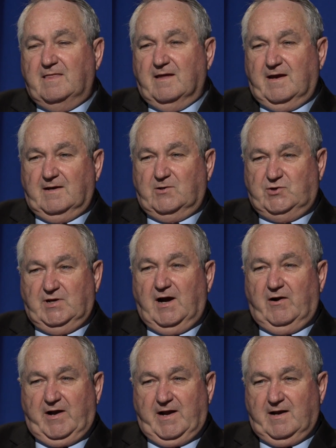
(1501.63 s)
think
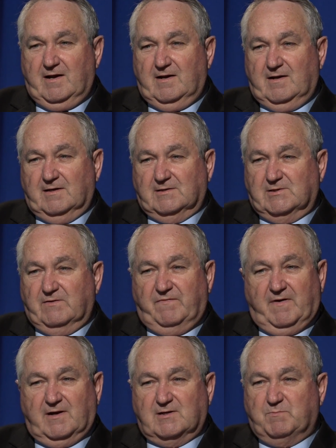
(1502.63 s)
sharing is the
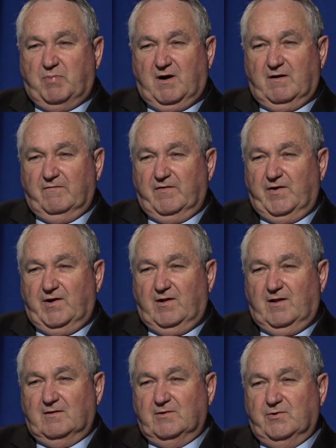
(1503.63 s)
funnest part of it
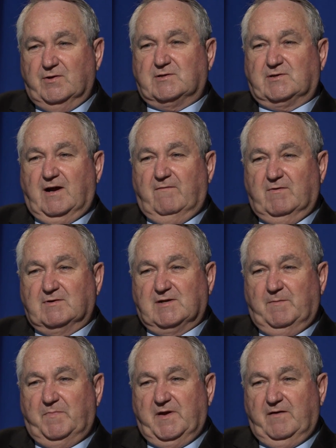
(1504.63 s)
all. You discover
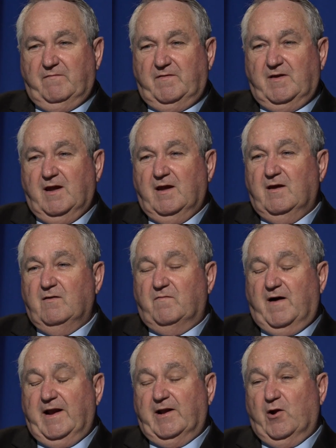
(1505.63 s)
something,
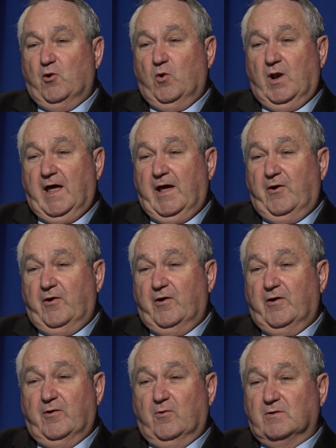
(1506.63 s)
find an old
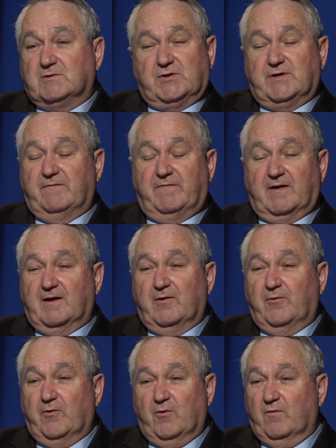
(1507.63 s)
letter, an old certificate,
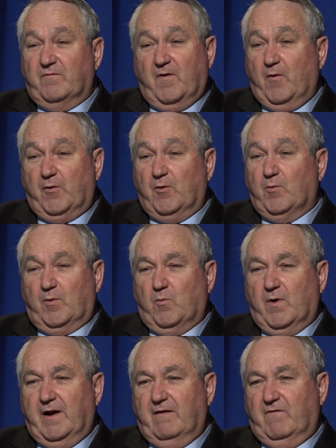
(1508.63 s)
or old photo, or
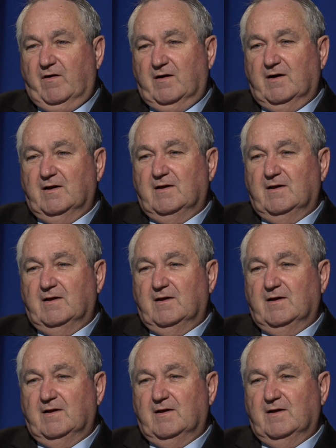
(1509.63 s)
whatever.